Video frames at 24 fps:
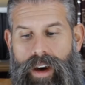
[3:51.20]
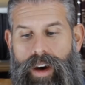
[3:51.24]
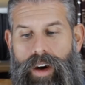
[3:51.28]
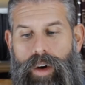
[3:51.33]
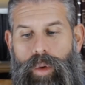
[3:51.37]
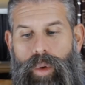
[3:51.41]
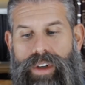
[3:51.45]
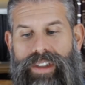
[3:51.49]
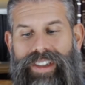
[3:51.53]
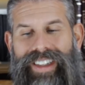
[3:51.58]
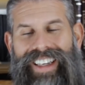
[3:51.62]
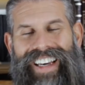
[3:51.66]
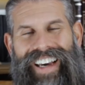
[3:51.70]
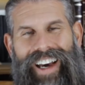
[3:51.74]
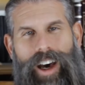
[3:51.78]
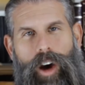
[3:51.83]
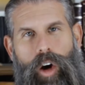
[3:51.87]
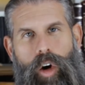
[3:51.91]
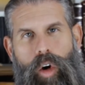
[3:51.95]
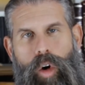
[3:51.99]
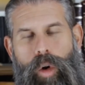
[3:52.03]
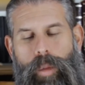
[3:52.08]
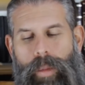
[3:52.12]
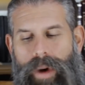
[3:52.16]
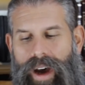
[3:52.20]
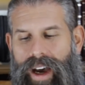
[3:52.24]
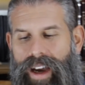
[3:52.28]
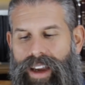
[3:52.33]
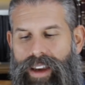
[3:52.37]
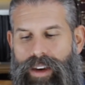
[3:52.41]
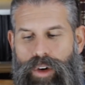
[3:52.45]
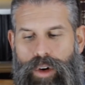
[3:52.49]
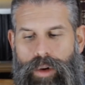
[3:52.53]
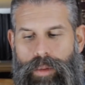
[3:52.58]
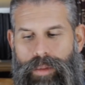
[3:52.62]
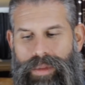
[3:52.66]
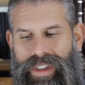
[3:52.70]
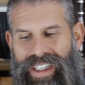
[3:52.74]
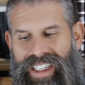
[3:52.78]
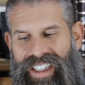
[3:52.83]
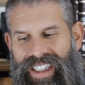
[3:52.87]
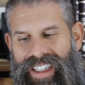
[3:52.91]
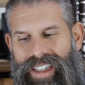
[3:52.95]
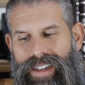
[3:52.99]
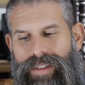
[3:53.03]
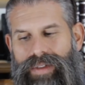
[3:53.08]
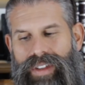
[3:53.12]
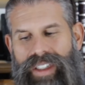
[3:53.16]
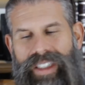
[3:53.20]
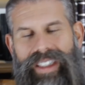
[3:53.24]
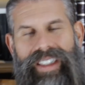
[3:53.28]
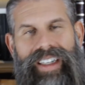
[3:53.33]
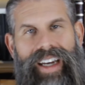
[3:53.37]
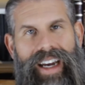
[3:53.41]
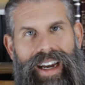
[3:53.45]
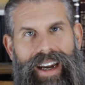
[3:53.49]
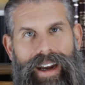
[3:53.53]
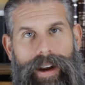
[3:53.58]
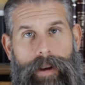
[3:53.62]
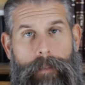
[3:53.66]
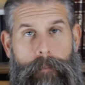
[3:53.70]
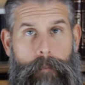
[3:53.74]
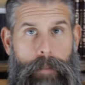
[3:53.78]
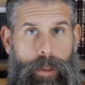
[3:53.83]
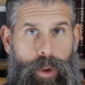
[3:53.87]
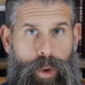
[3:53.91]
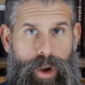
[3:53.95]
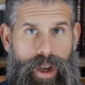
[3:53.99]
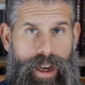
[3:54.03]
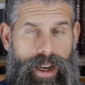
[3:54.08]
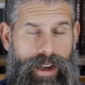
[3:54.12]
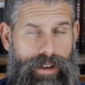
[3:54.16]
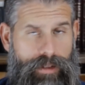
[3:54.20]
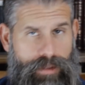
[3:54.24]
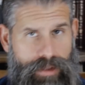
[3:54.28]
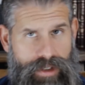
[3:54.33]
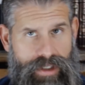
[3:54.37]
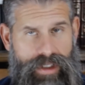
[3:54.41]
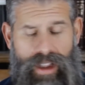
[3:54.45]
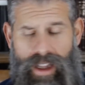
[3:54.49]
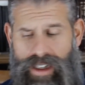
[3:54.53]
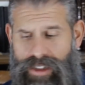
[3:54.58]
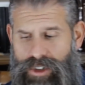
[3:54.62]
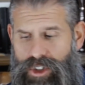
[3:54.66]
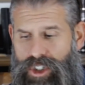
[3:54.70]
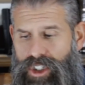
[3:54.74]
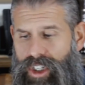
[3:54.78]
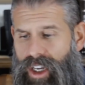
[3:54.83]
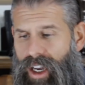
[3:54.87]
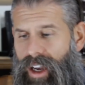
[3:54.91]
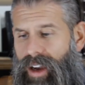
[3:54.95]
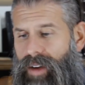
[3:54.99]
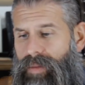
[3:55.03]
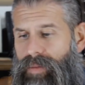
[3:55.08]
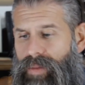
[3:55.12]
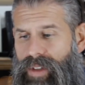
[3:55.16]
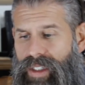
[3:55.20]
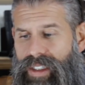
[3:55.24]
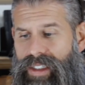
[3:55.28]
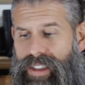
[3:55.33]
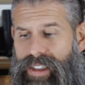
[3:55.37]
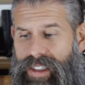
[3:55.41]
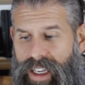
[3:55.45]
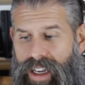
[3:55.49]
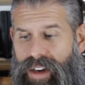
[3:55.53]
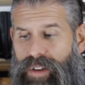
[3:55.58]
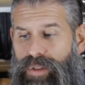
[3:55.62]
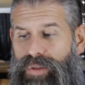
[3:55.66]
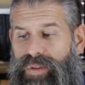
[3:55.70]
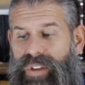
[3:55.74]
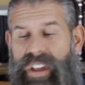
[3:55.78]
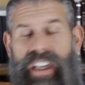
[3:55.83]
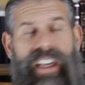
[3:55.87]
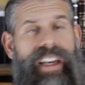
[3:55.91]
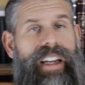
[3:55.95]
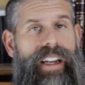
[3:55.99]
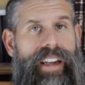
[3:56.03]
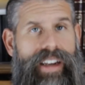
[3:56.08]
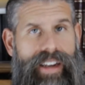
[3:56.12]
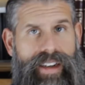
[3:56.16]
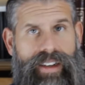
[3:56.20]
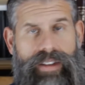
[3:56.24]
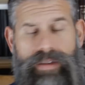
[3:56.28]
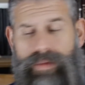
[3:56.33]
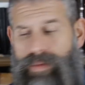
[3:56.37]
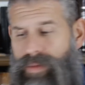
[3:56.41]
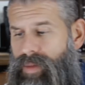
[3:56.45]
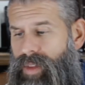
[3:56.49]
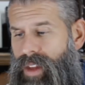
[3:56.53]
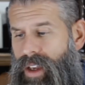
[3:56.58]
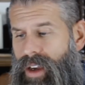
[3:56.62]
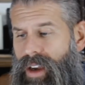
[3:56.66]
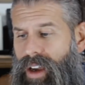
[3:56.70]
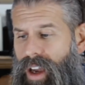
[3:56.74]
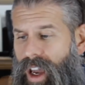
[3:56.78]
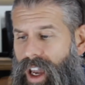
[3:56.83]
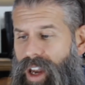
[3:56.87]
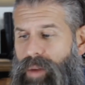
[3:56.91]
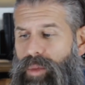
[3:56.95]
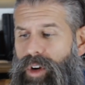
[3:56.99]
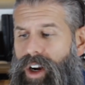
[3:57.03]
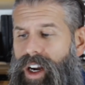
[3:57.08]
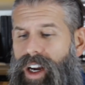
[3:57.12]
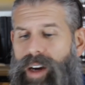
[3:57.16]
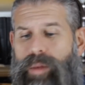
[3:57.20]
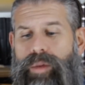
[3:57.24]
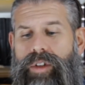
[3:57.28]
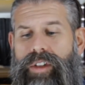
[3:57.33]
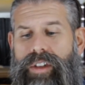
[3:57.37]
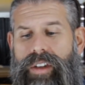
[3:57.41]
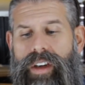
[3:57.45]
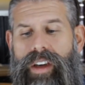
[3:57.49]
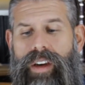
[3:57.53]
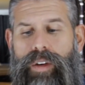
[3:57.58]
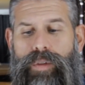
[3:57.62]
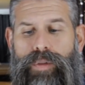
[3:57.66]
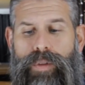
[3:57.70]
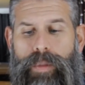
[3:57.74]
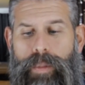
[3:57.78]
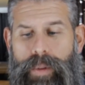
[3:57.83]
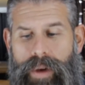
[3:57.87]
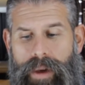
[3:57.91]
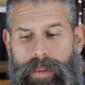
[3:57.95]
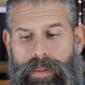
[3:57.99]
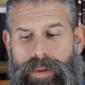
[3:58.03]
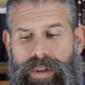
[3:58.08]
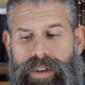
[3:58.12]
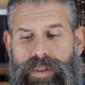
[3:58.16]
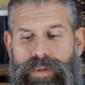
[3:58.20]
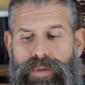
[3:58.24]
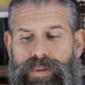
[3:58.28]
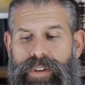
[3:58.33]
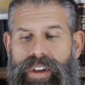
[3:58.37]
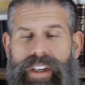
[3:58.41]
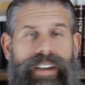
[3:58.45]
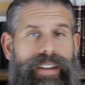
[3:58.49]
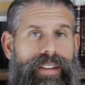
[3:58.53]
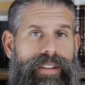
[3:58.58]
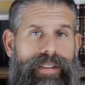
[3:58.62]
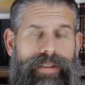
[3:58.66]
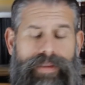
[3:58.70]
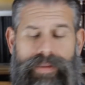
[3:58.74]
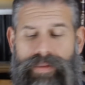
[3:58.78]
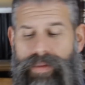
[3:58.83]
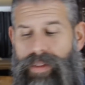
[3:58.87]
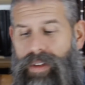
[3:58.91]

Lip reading: What is kechom hayom, the heat of the day? Okay, it was lunchtime. Instead of eating, Abraham was looking for people to feed.